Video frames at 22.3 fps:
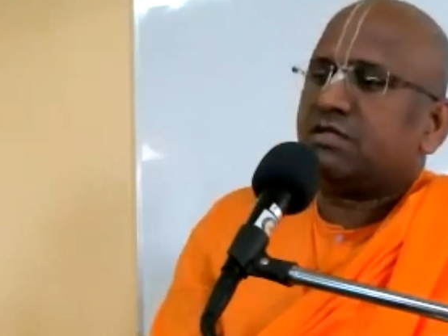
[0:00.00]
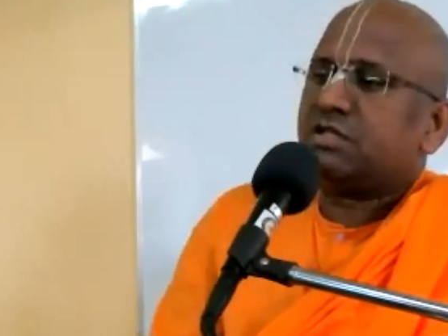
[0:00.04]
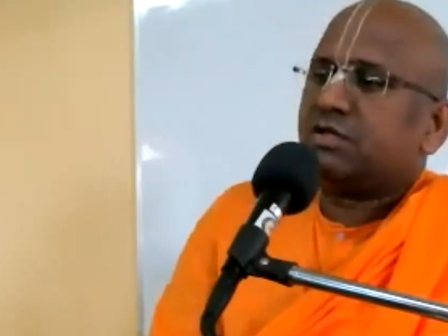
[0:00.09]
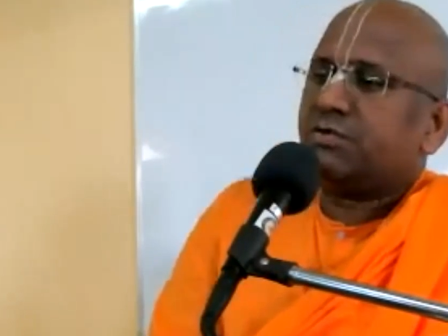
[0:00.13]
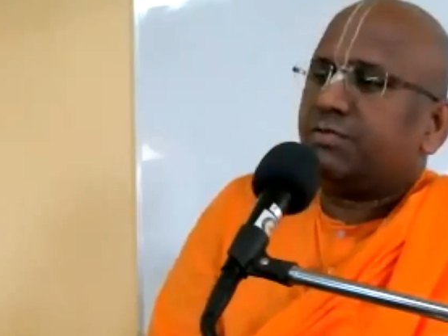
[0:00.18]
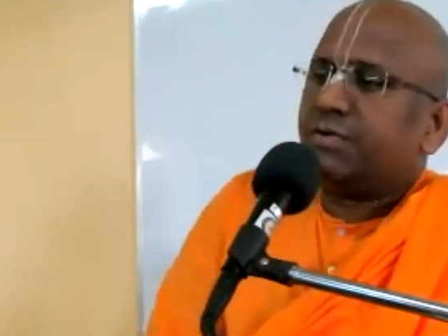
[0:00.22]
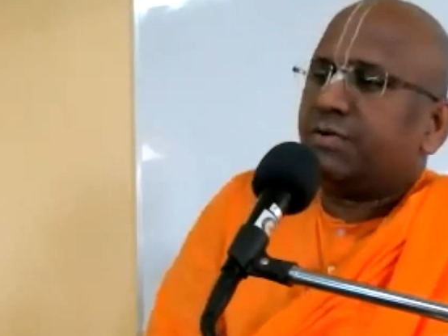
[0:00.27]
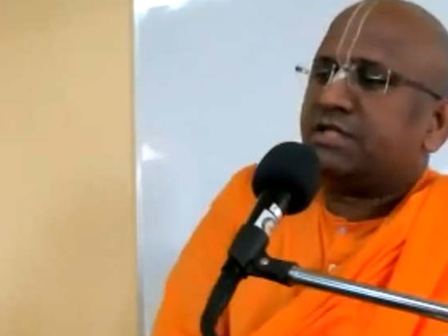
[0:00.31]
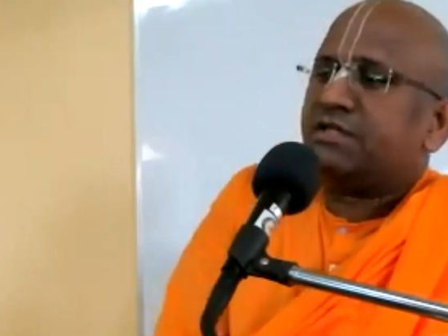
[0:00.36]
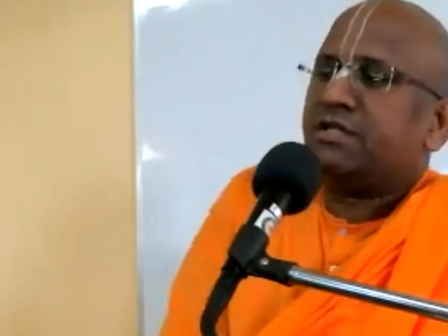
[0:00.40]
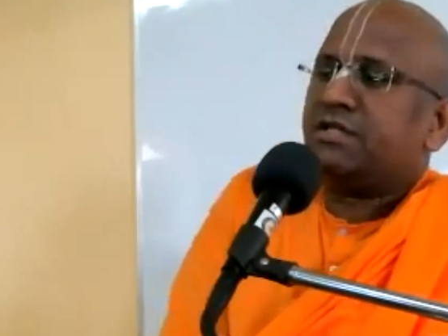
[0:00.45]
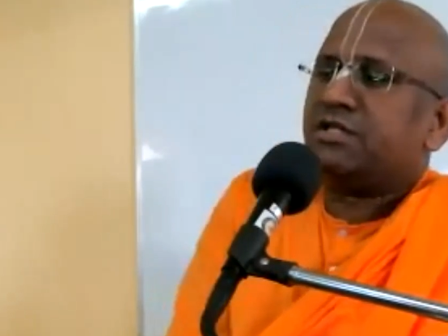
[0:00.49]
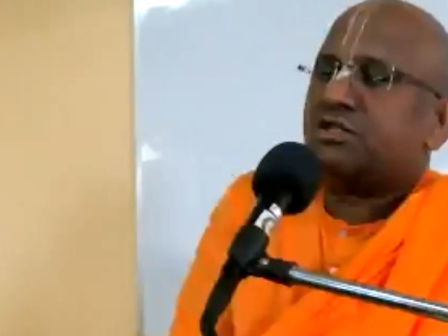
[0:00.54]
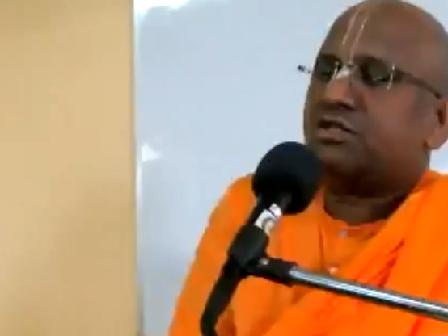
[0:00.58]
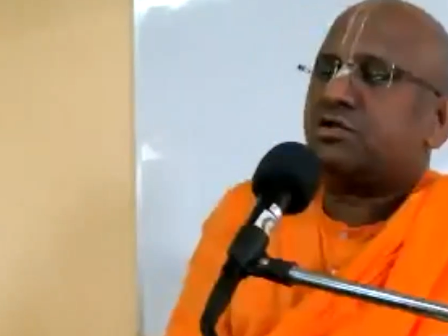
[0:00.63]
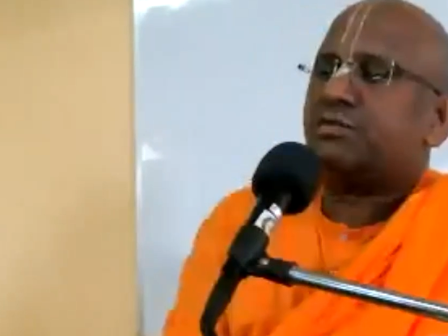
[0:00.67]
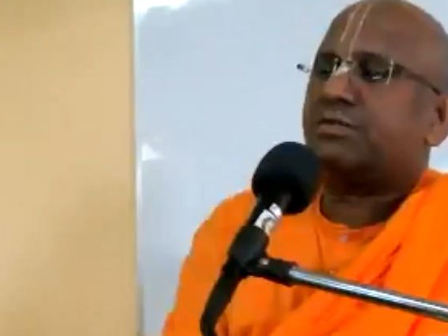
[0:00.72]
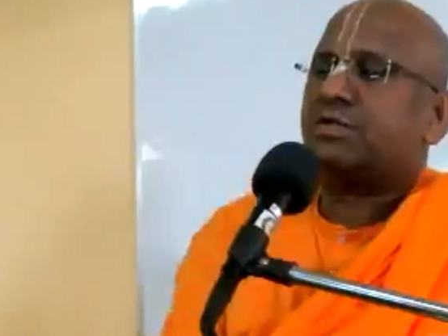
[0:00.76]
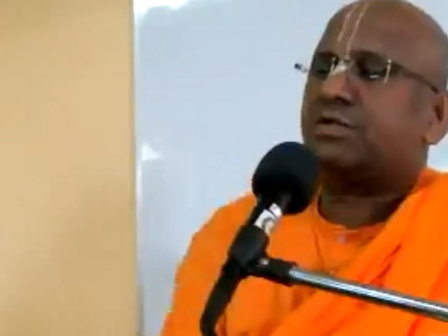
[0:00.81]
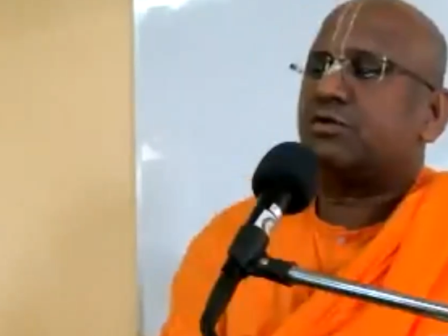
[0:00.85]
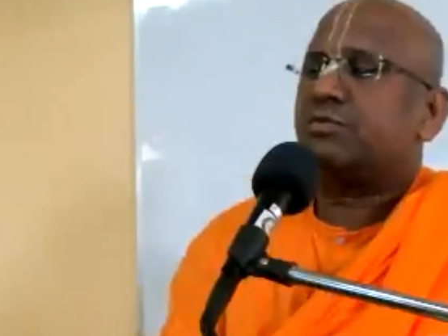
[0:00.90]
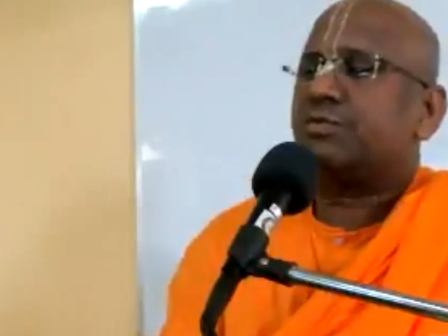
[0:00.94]
sweetness
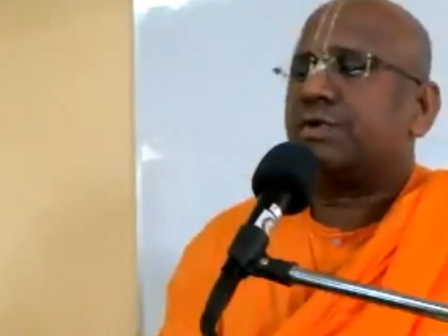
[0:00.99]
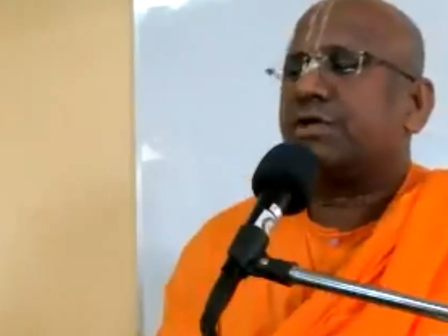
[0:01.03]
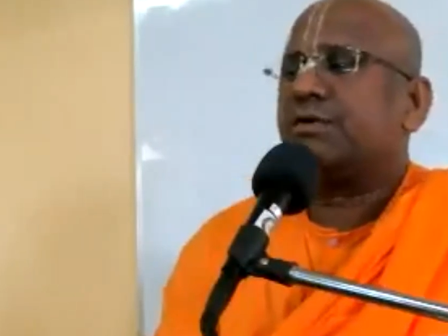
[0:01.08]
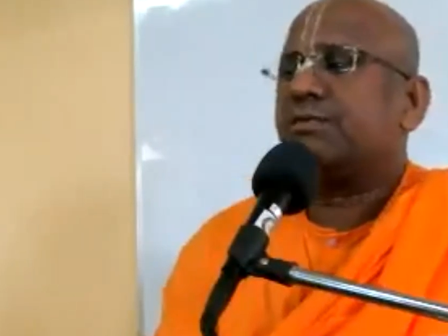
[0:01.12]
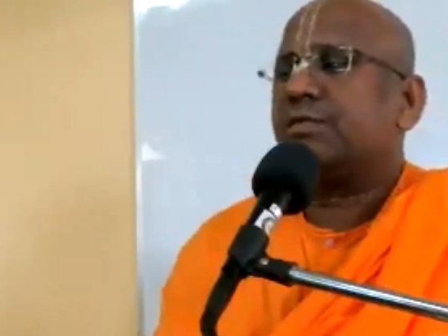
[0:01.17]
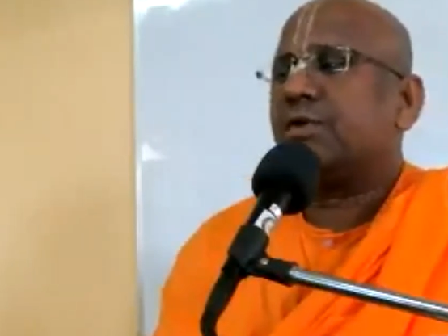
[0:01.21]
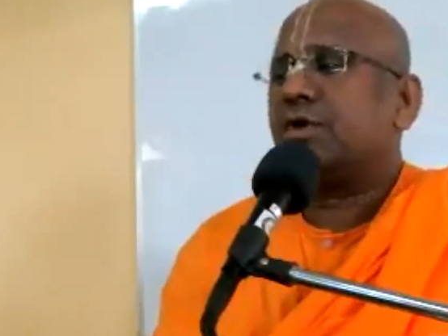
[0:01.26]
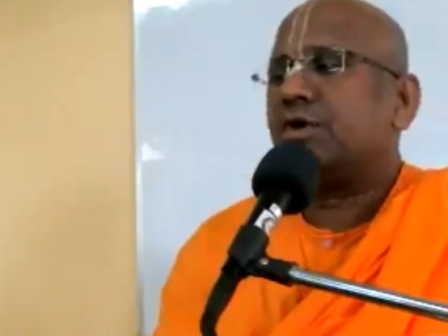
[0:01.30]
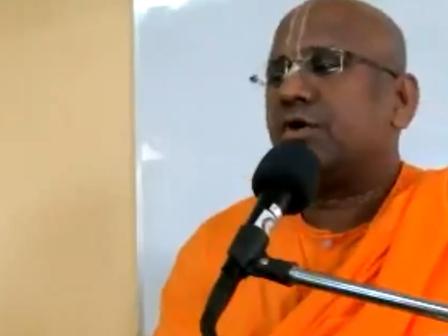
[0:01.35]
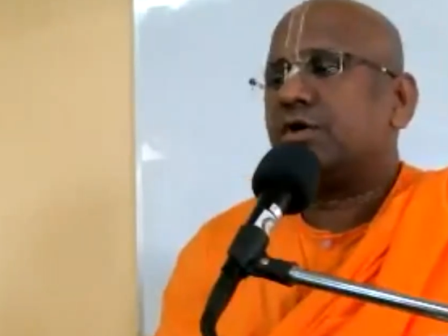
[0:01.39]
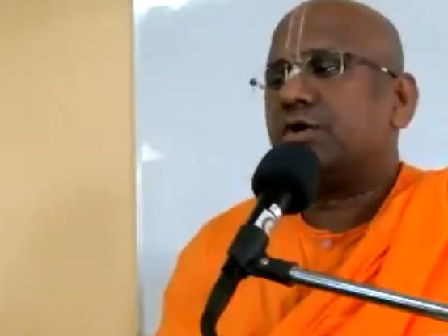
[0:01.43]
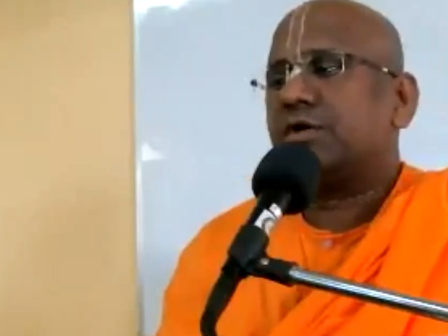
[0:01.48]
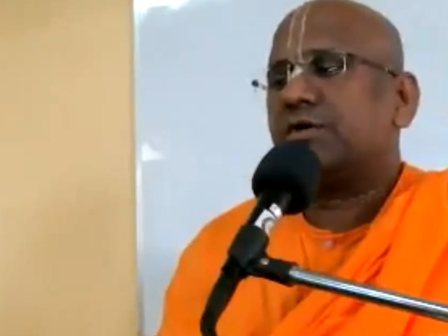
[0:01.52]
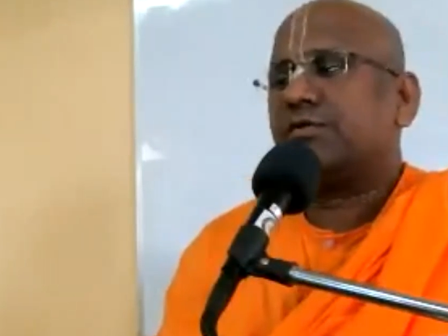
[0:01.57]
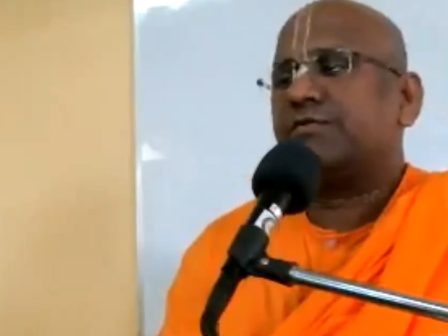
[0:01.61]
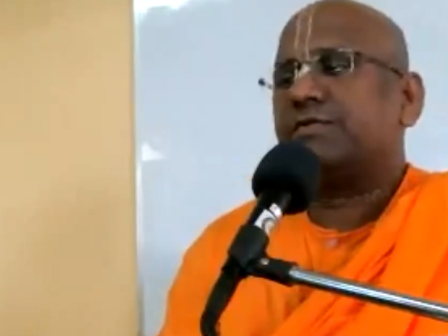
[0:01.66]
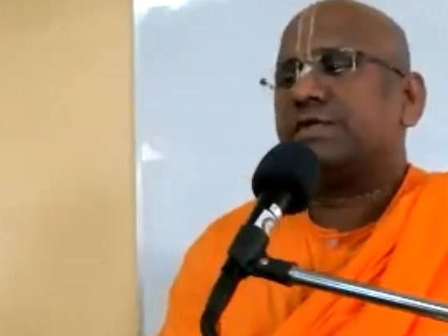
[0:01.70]
of Supreme Lord,